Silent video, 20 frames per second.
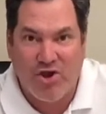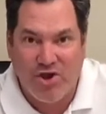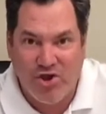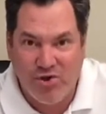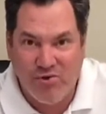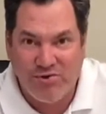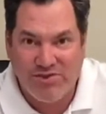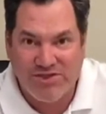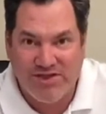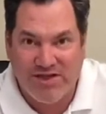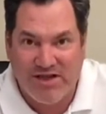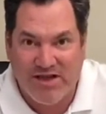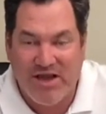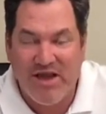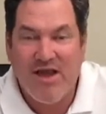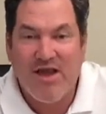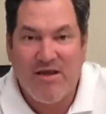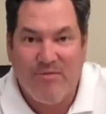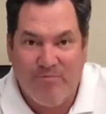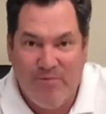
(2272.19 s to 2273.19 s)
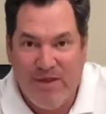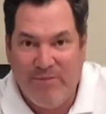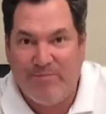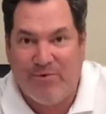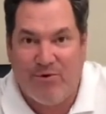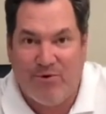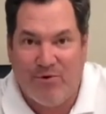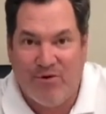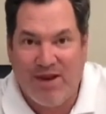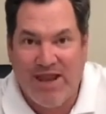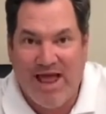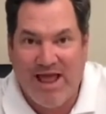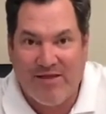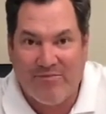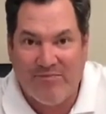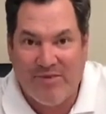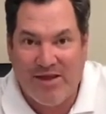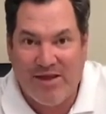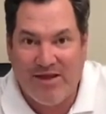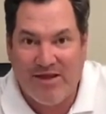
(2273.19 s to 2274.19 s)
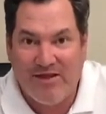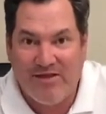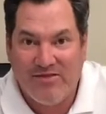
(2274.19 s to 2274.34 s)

using people like me.